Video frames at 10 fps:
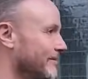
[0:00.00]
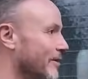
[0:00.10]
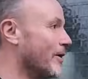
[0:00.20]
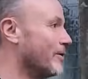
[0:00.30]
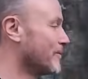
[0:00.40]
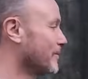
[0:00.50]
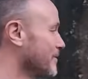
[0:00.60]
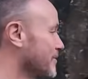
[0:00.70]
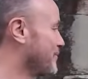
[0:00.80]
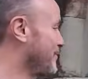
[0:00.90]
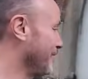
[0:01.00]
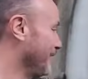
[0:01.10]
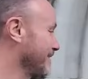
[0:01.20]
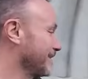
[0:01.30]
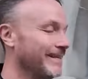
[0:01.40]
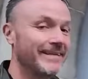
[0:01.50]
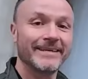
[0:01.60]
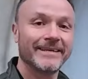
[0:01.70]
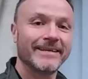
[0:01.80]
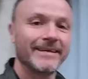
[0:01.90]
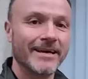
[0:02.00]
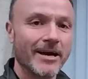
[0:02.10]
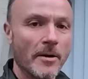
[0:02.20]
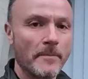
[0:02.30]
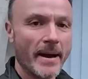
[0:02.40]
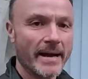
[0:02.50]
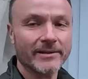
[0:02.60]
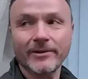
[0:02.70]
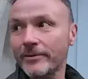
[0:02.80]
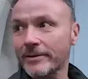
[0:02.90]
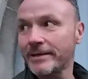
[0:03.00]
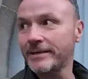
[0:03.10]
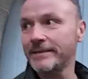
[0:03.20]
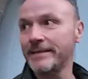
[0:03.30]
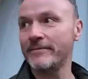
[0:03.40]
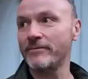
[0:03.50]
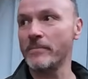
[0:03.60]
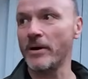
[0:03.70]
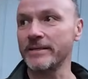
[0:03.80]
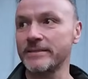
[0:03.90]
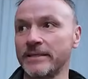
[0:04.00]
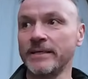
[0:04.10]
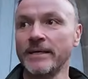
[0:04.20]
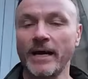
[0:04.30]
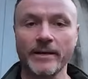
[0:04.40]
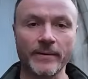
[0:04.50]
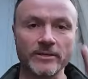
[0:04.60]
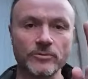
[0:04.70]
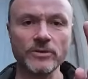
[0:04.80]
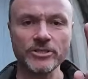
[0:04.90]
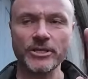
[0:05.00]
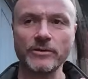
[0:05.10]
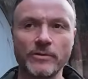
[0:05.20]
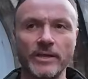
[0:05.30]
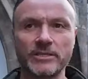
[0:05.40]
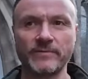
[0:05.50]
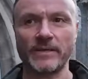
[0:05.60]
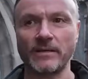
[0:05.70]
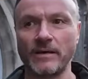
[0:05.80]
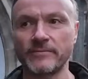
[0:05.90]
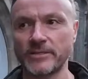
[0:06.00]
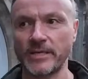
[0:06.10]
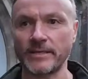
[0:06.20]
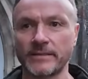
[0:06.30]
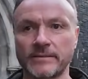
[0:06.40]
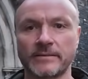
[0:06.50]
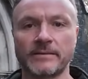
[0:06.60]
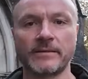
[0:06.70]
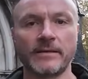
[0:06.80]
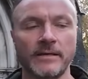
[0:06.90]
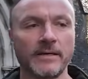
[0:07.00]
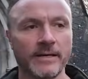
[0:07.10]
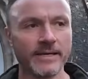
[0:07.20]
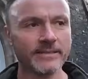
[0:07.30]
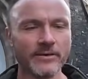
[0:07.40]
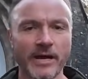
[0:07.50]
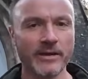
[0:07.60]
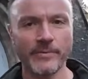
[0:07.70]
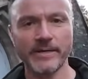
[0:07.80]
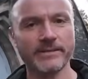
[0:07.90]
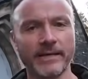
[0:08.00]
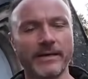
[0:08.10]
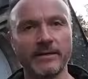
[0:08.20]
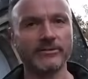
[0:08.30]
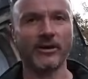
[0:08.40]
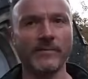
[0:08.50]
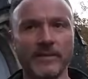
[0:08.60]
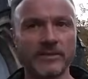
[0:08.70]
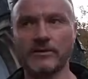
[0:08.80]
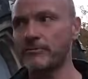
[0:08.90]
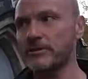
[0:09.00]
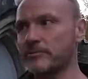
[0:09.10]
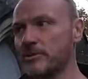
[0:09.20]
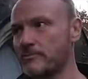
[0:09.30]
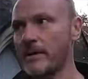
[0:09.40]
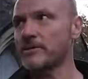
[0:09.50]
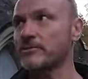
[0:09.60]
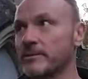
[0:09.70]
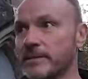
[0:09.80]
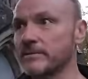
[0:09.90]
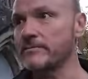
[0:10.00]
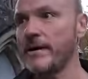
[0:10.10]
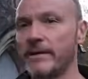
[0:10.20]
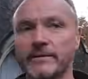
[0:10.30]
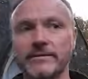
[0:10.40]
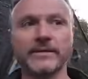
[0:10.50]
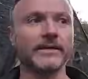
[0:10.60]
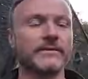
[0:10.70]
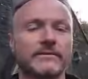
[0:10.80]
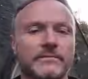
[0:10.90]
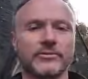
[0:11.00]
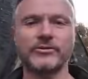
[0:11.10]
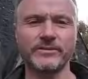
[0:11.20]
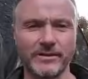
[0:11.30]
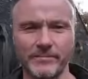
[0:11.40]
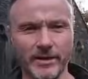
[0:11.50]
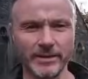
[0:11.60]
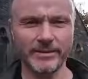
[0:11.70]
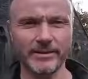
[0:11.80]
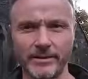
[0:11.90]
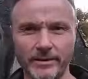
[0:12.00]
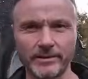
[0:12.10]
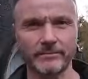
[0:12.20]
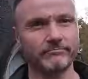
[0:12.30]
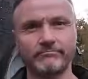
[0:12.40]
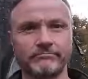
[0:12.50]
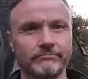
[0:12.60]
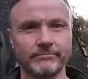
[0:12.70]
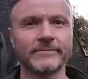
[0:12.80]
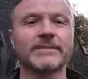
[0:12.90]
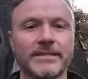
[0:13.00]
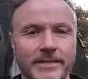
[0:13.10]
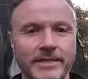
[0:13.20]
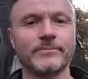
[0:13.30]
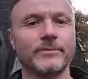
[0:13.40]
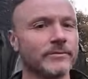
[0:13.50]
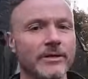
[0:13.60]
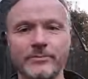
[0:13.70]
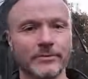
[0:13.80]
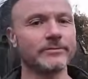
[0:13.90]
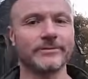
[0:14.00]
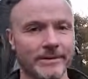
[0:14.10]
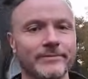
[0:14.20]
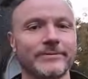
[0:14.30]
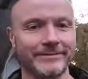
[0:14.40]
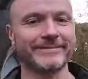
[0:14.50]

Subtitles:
No, what a surprise. A padlock, never mind. Anyway, I just want to show you this thing that I've seen. It's okay, we can take our time. It's the Christmas special. It doesn't matter, does it? I'm sure you don't mind, do you guys? Say yes, Paul. No, Paul. Yes, Paul.